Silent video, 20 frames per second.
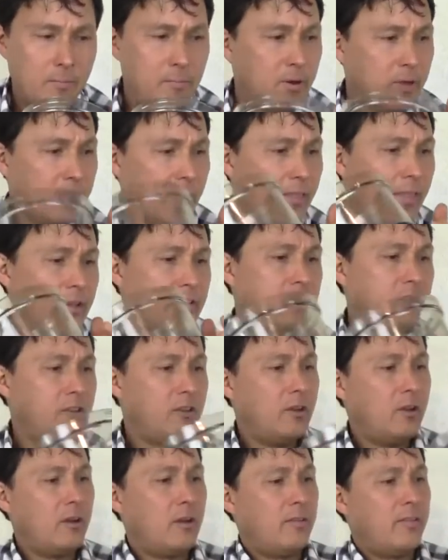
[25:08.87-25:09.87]
But yeah, that's
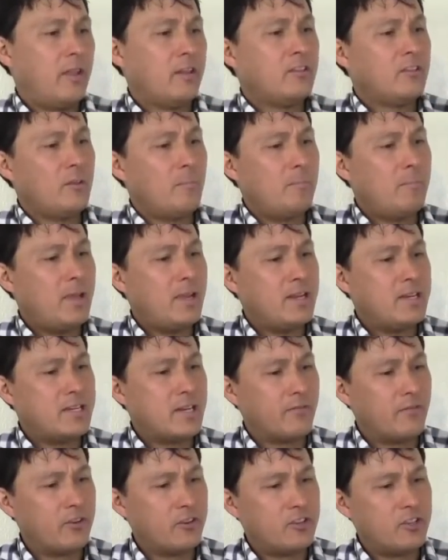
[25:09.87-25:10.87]
the main
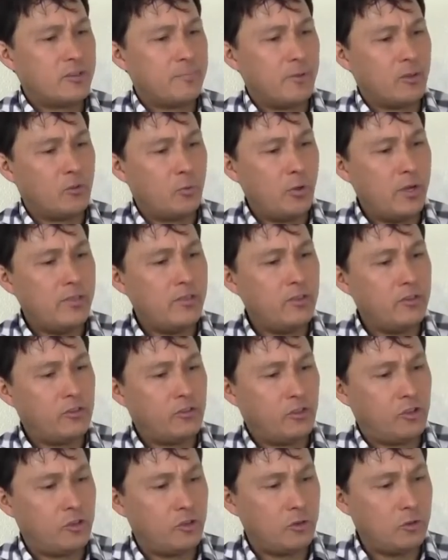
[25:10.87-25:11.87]
differences between
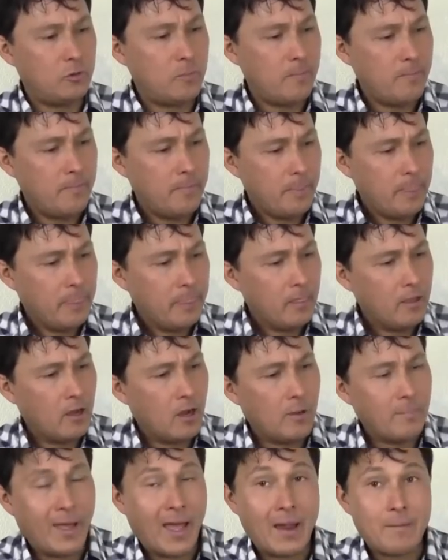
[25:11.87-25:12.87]
these two.
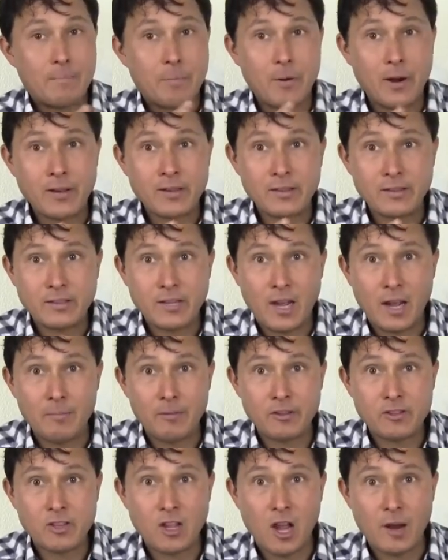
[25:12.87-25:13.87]
At present time,
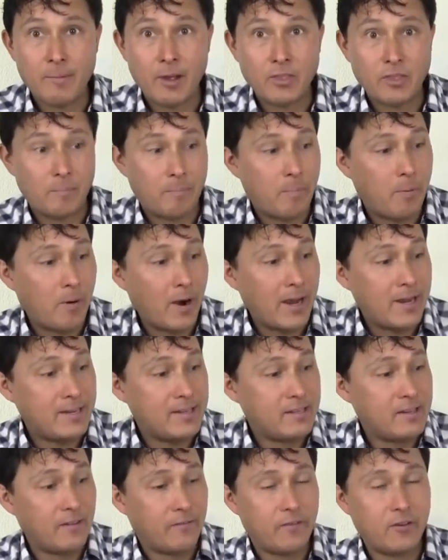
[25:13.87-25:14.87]
let's talk about the
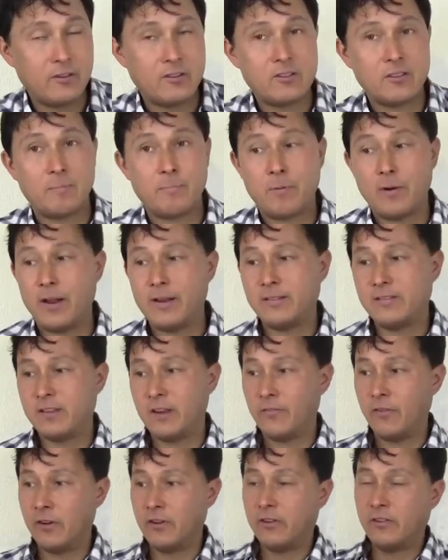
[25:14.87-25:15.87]
price difference. The price
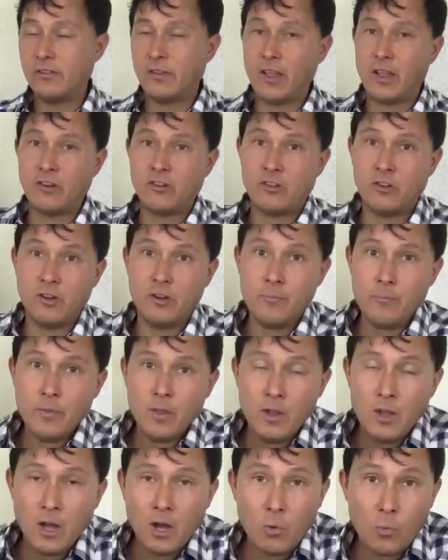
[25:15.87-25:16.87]
difference is actually
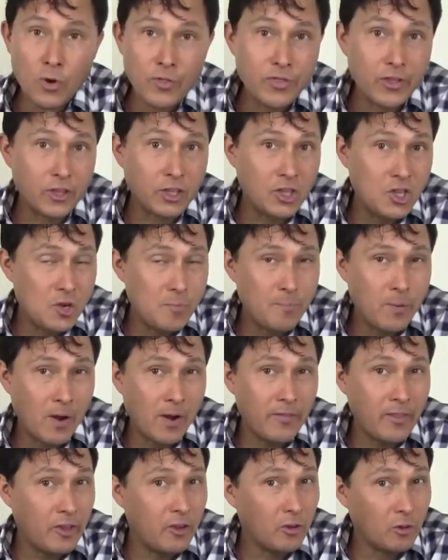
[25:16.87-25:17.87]
with the
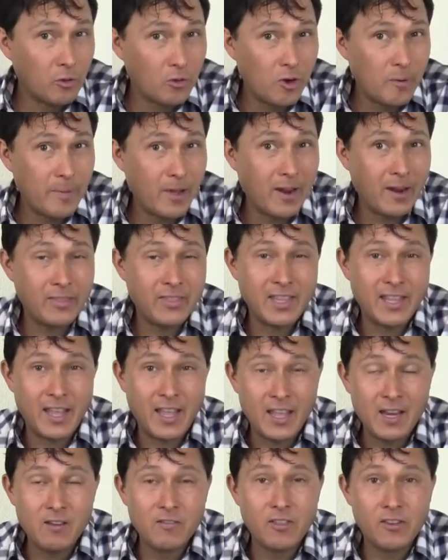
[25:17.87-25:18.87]
coupon that you'll learn about at the
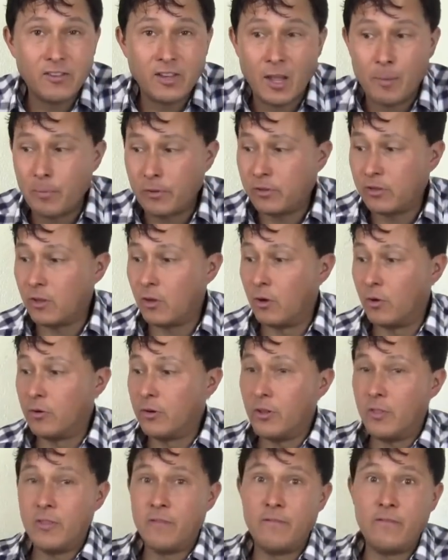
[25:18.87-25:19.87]
end of this
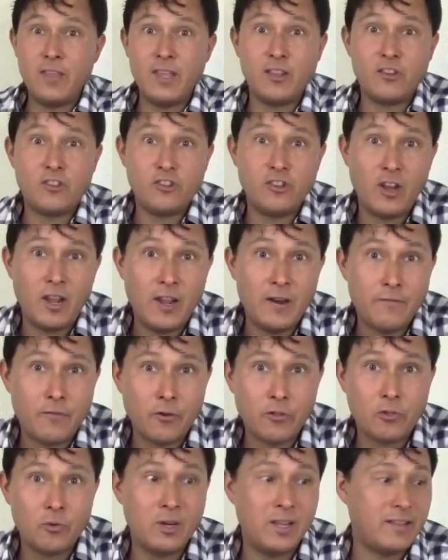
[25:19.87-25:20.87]
episode. The
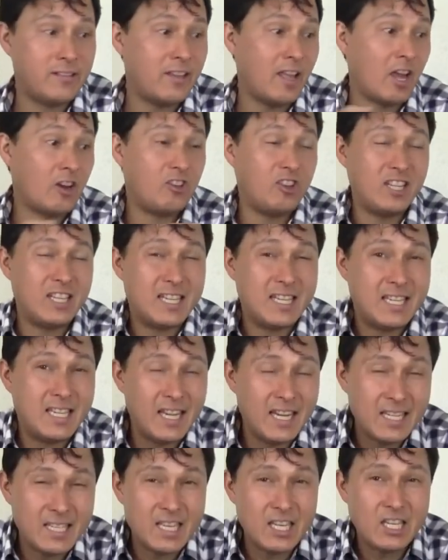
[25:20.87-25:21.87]
VSJ843 is actually
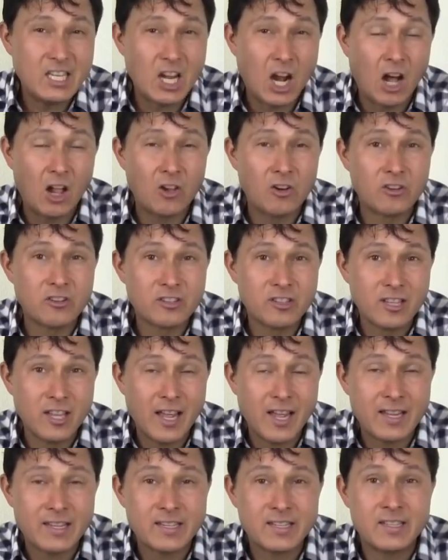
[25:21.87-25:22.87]
$60
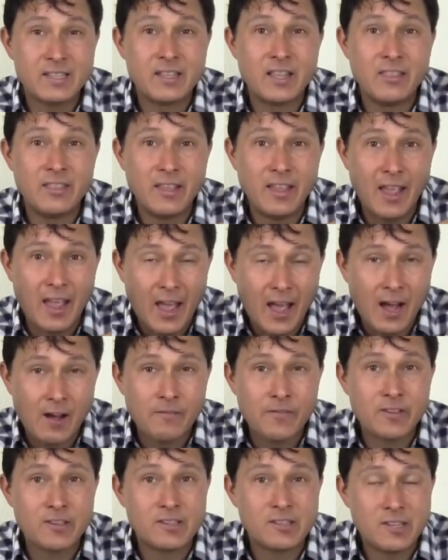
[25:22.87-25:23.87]
less than the
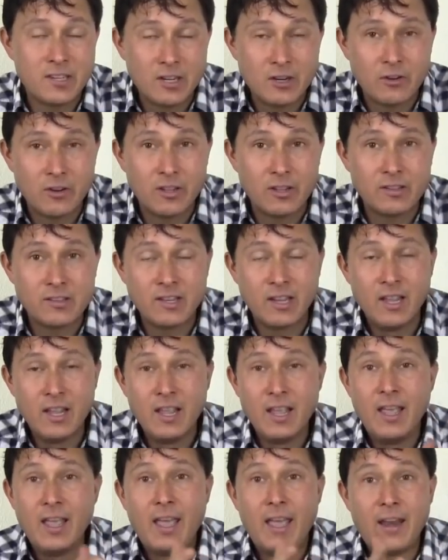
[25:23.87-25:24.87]
Alpha series,
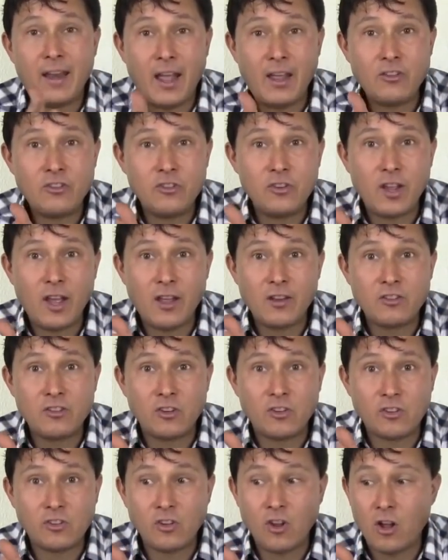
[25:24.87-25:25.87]
and as you guys
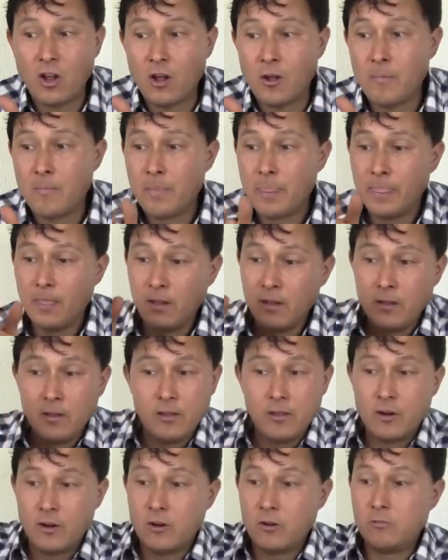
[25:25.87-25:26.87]
just saw,
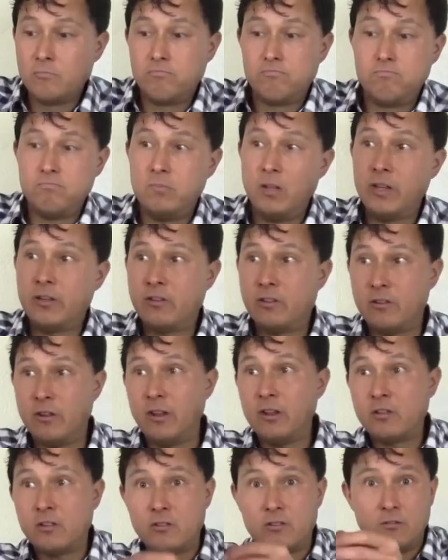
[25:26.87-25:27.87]
you know, it's
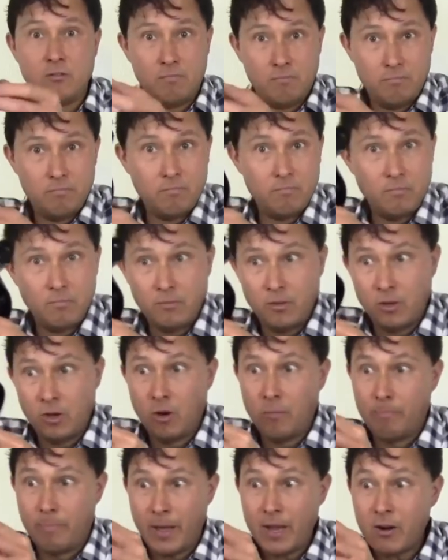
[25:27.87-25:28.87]
you
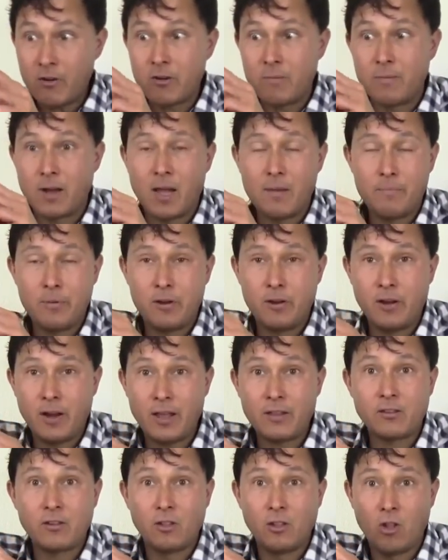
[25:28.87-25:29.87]
know, better in my opinion. It
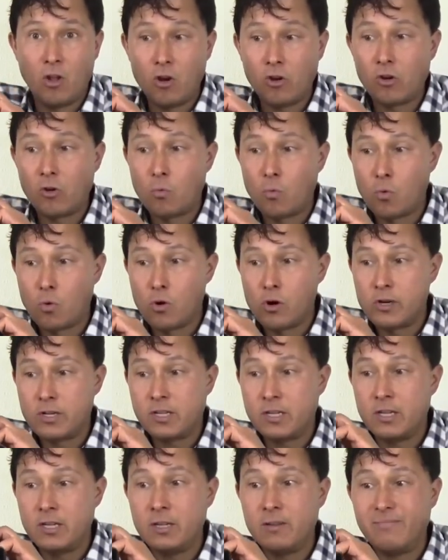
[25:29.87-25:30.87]
has a longer
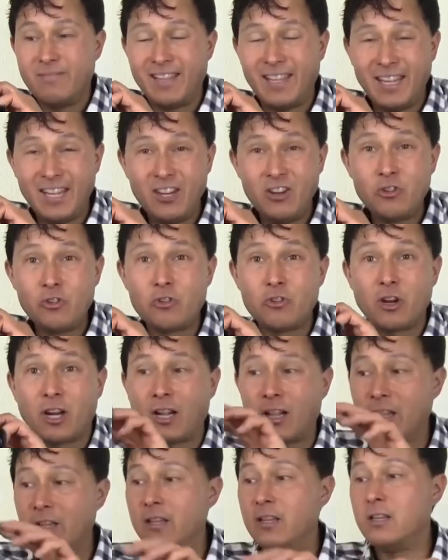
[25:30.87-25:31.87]
warranty, easier to
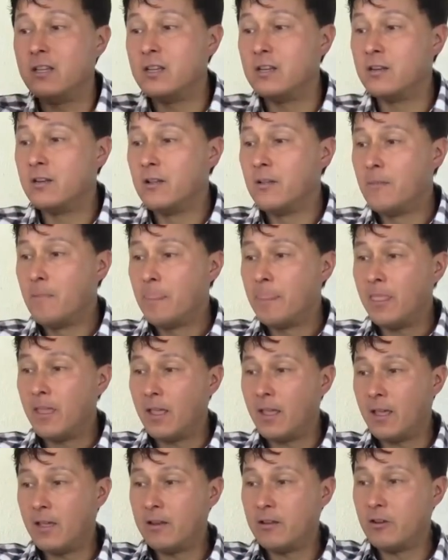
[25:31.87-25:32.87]
clean,
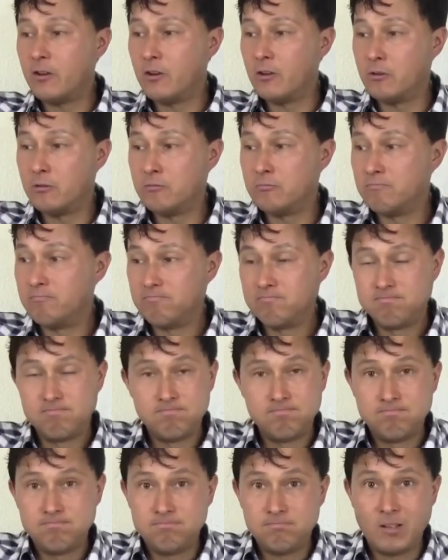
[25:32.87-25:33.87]
and you know,
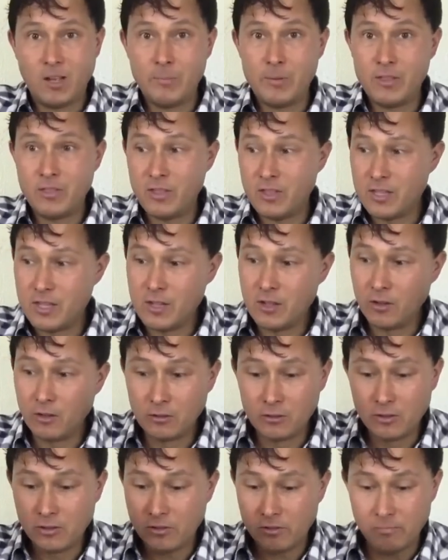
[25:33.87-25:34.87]
I mean, the
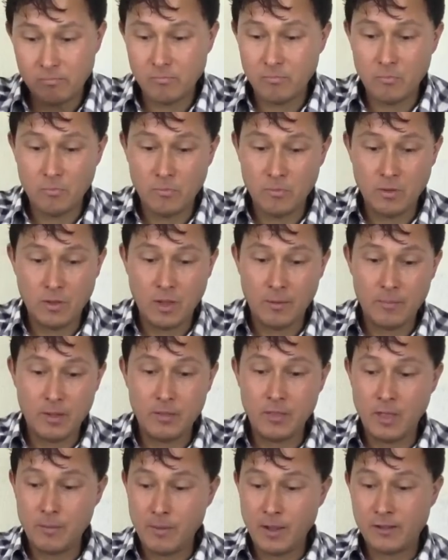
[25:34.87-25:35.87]
yields, I
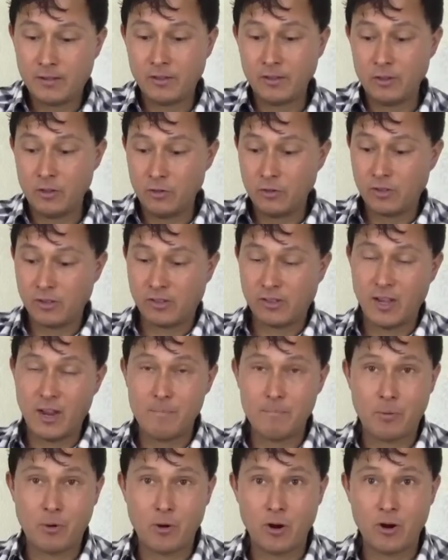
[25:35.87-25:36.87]
mean, they basically use the
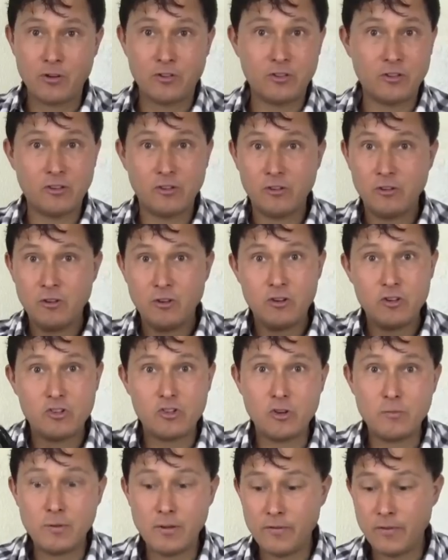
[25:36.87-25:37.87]
same parts,
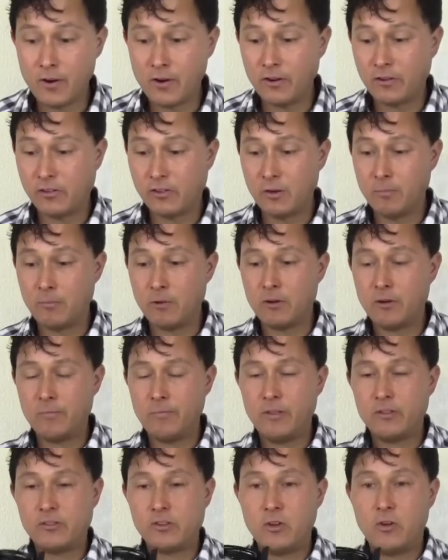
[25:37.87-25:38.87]
should be very similar.
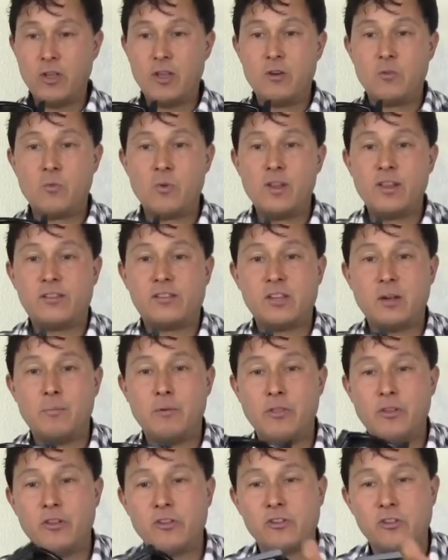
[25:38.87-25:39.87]
Let's go ahead and
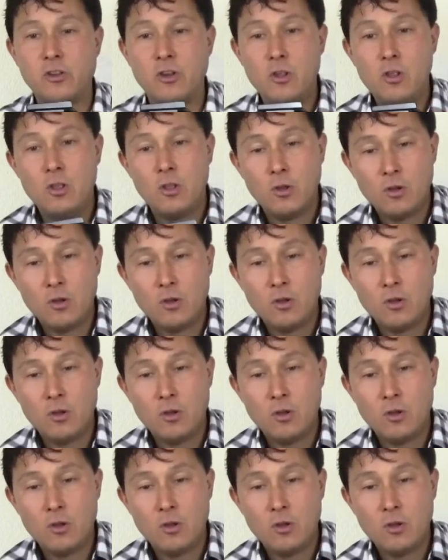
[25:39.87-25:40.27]
reassemble this.